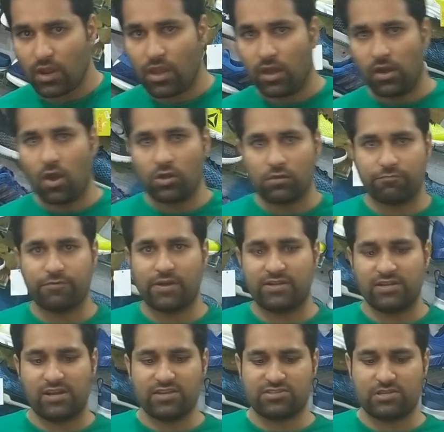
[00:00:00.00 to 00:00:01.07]
lot of
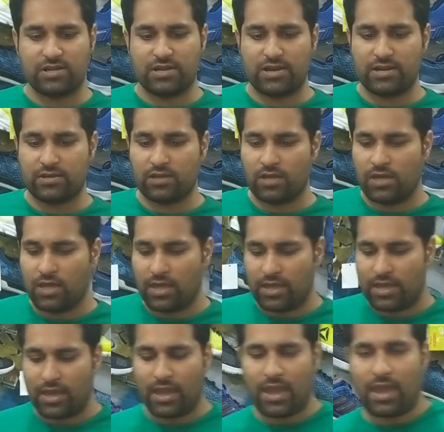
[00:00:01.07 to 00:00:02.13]
ventilation in it,
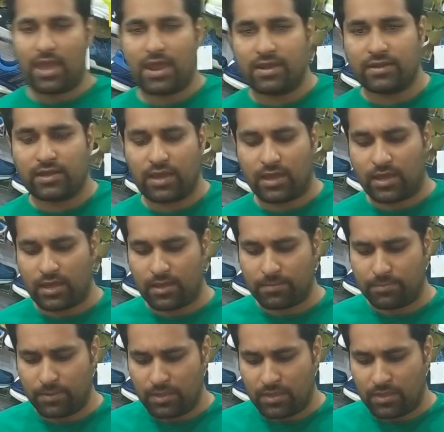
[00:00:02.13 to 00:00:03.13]
and due